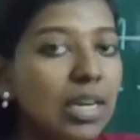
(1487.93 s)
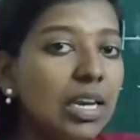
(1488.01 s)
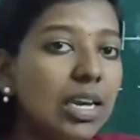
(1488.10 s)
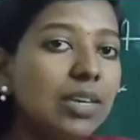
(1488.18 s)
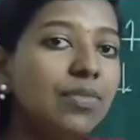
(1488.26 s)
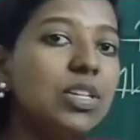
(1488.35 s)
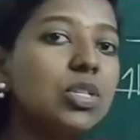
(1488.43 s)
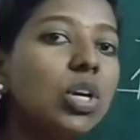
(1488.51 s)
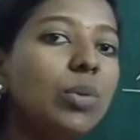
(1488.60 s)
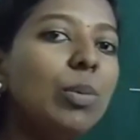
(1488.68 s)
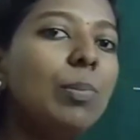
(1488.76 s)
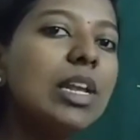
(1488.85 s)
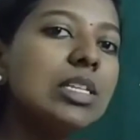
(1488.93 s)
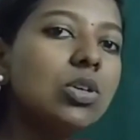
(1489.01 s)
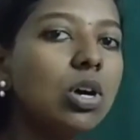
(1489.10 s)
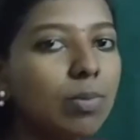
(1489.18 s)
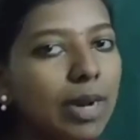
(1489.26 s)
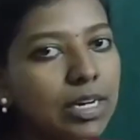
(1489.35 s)
if it's going to be plus
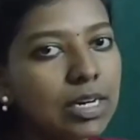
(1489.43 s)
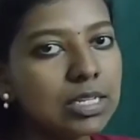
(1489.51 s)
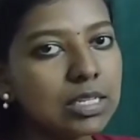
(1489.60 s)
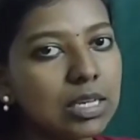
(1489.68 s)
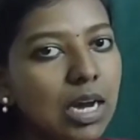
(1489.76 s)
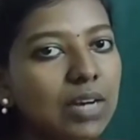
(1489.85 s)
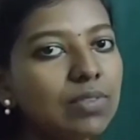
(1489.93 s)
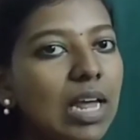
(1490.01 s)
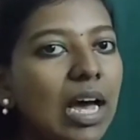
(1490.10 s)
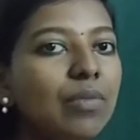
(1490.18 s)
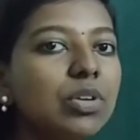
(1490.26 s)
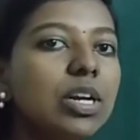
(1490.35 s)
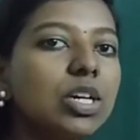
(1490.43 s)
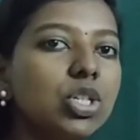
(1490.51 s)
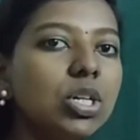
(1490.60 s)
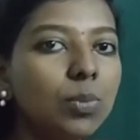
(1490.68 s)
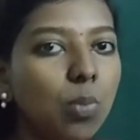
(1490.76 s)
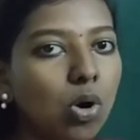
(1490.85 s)
or minus, I will have a
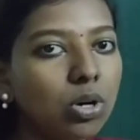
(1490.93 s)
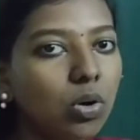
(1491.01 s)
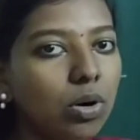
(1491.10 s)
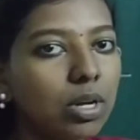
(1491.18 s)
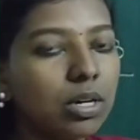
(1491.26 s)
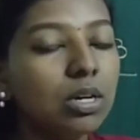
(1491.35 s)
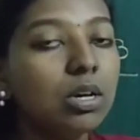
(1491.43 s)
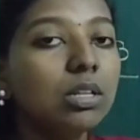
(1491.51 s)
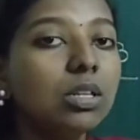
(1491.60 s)
reduction in bond order.